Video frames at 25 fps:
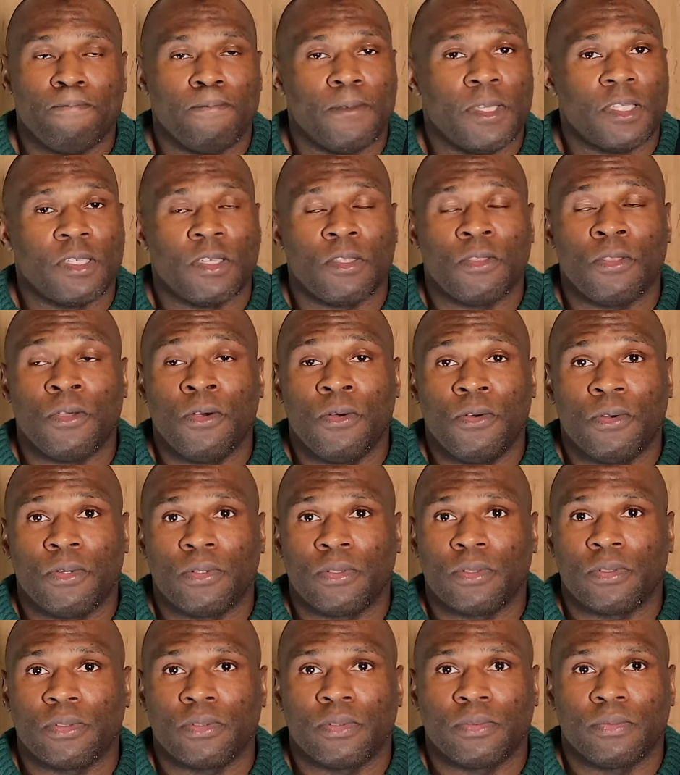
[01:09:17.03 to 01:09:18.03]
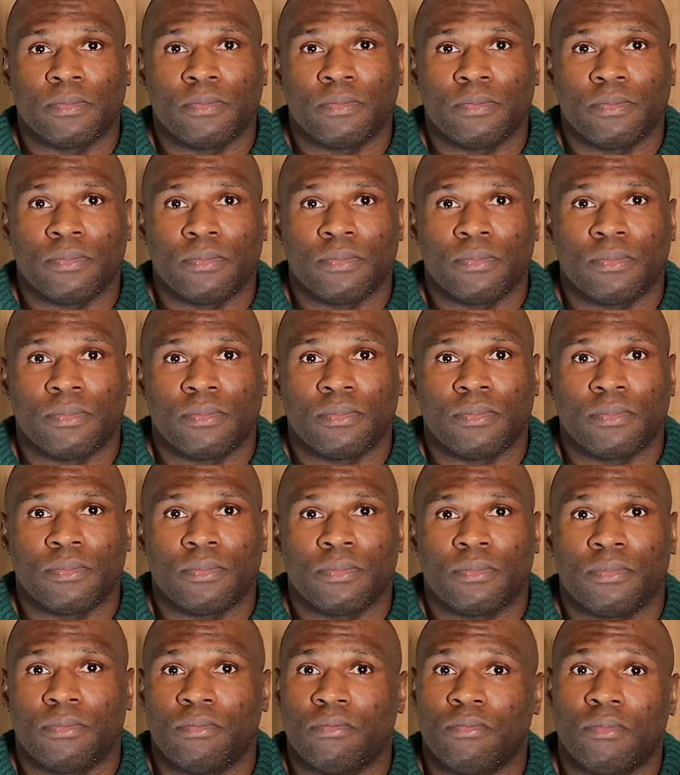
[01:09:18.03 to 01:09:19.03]
said no.
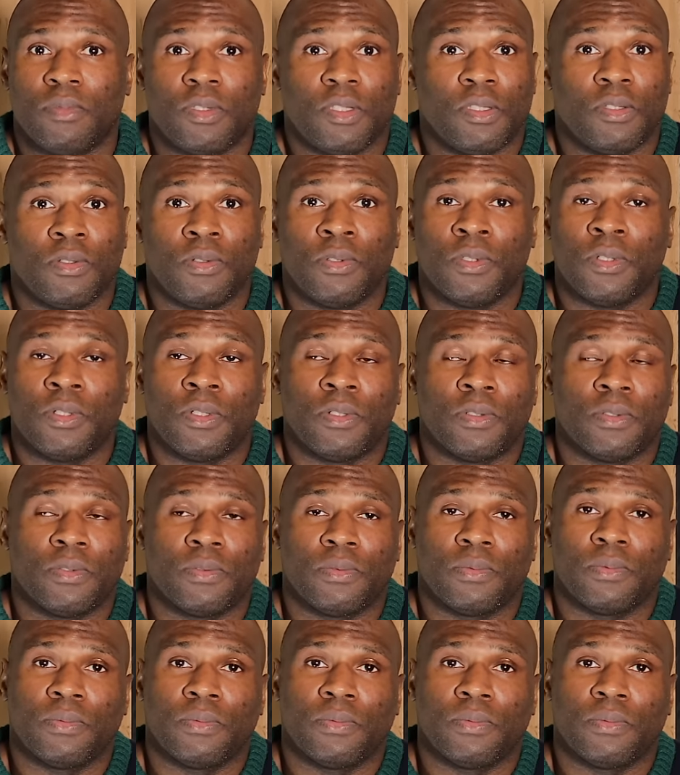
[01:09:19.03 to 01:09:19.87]
Still no.